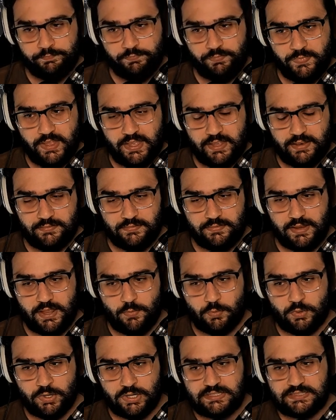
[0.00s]
It
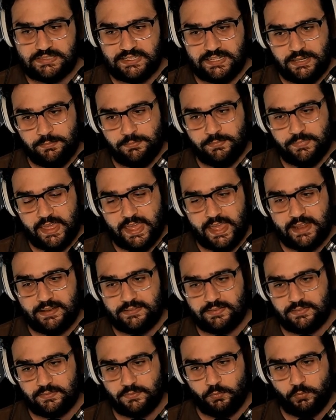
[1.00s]
would seem
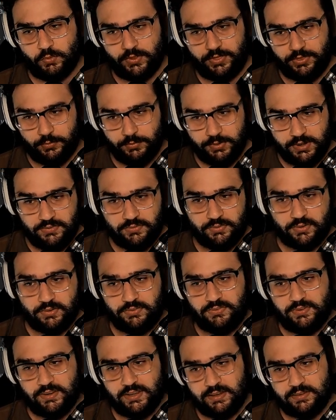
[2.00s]
that with the
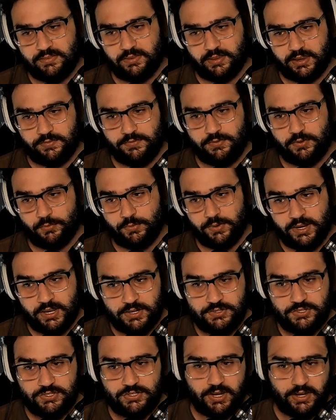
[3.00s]
resource deeds, like if you're
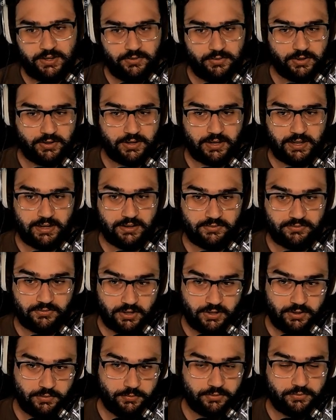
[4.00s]
rich and you're getting
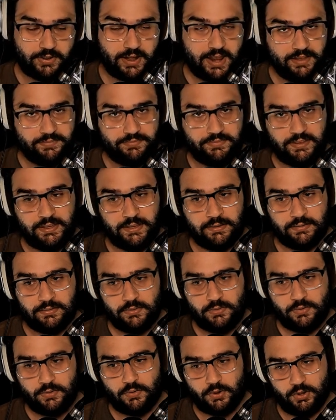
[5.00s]
started with crafting,
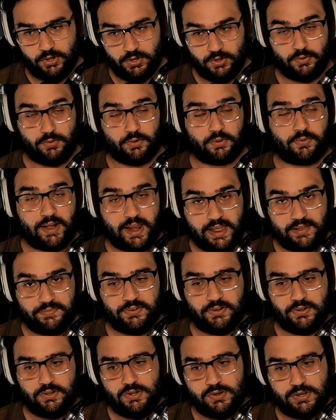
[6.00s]
or you're a
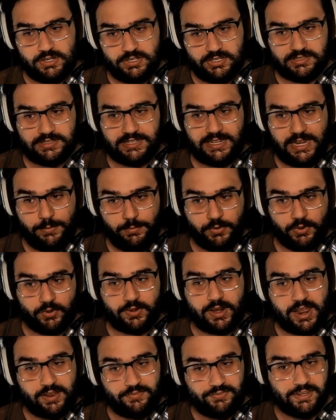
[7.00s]
crafter, you can just keep your
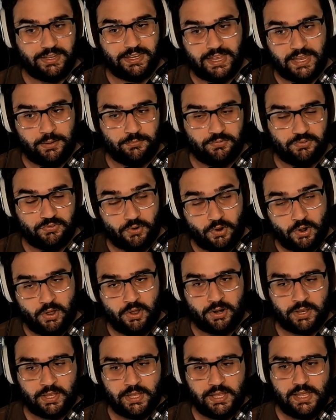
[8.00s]
crafting game
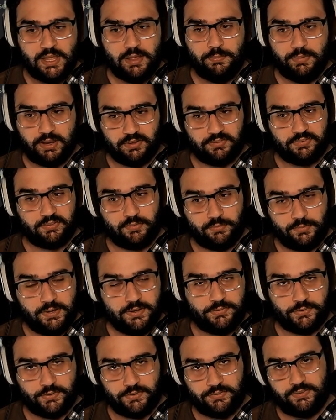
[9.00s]
strong because of the
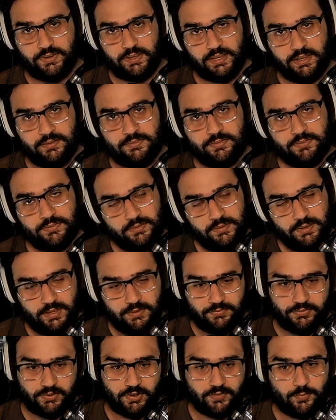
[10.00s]
resource deeds.
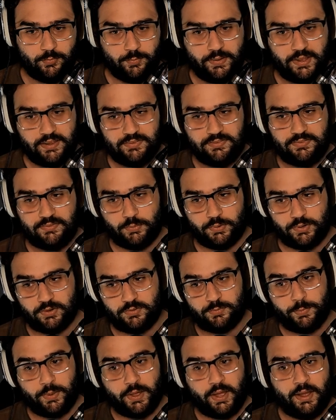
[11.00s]
If server best were to
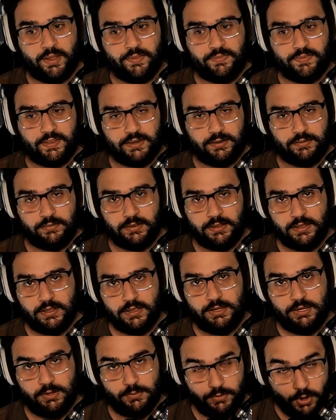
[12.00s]
spawn, then
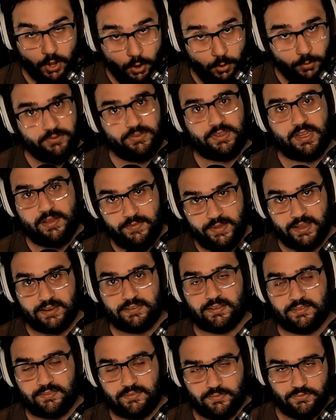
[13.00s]
you would always have
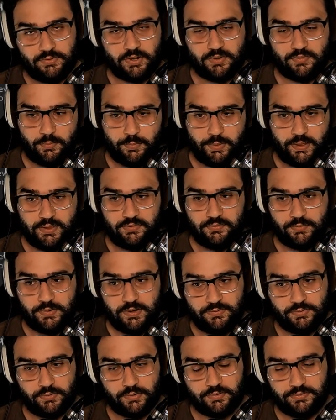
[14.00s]
access to server best
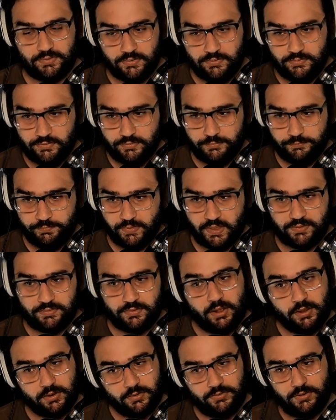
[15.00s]
resources as
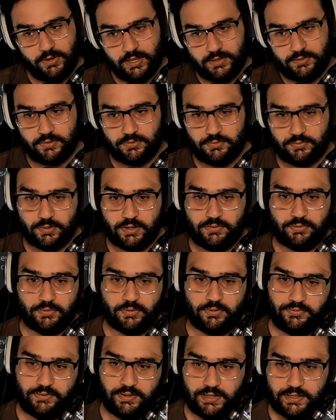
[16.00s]
long as you get those
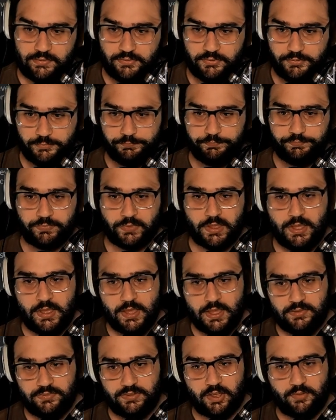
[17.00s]
resource deeds.
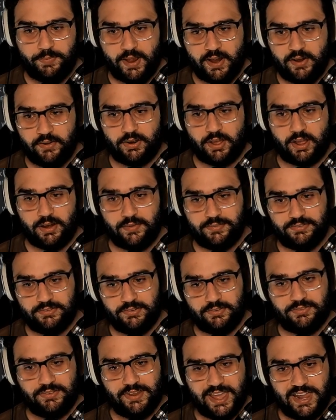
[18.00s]
Self-powered
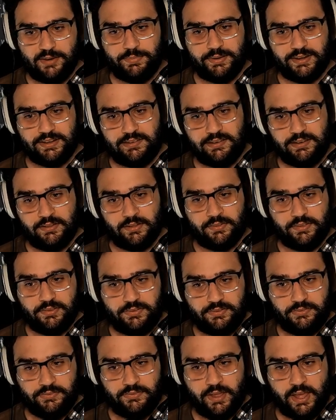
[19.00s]
harvester is not a big deal.
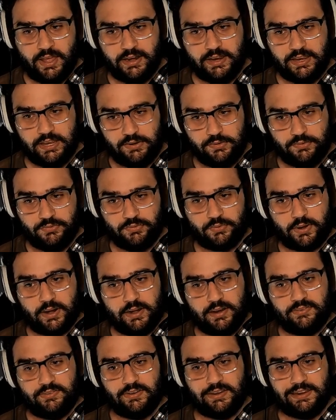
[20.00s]
This is not a huge
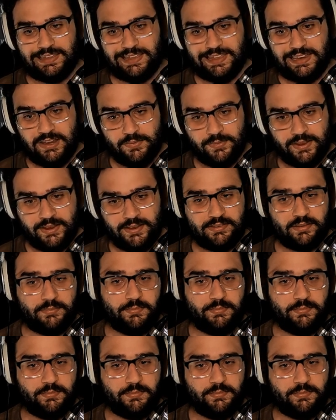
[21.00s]
credit sink anyways.